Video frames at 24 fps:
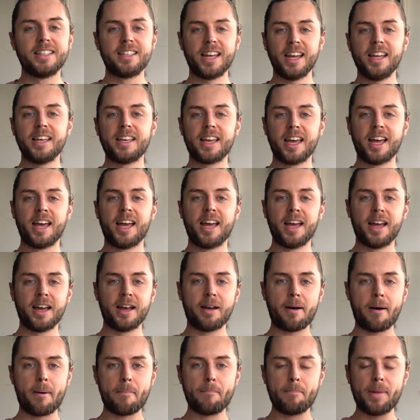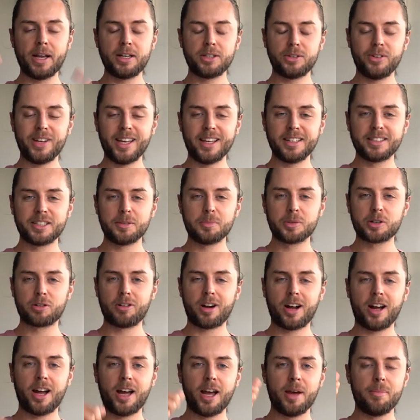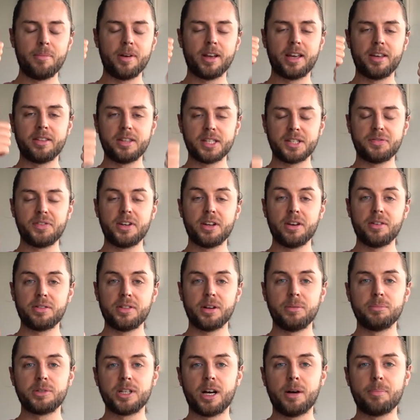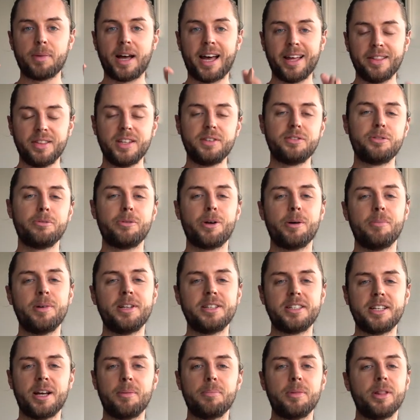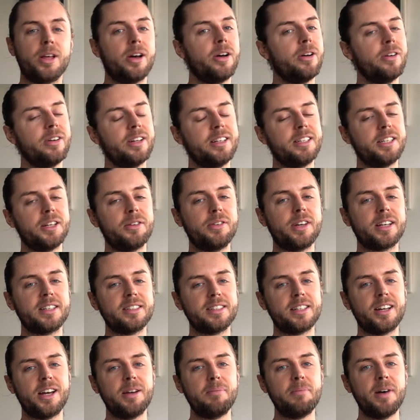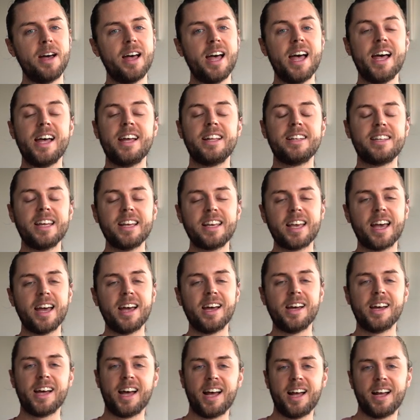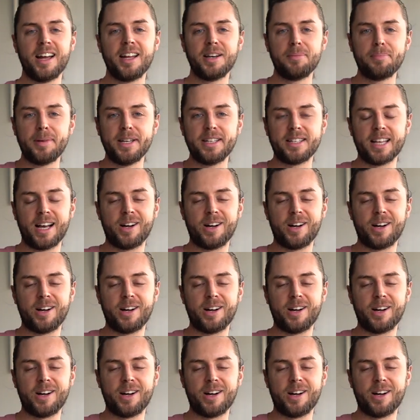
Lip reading: Take care. Make sure you hit subscribe, give this video a thumbs up, and leave some comments down below. Until next time, take care and peace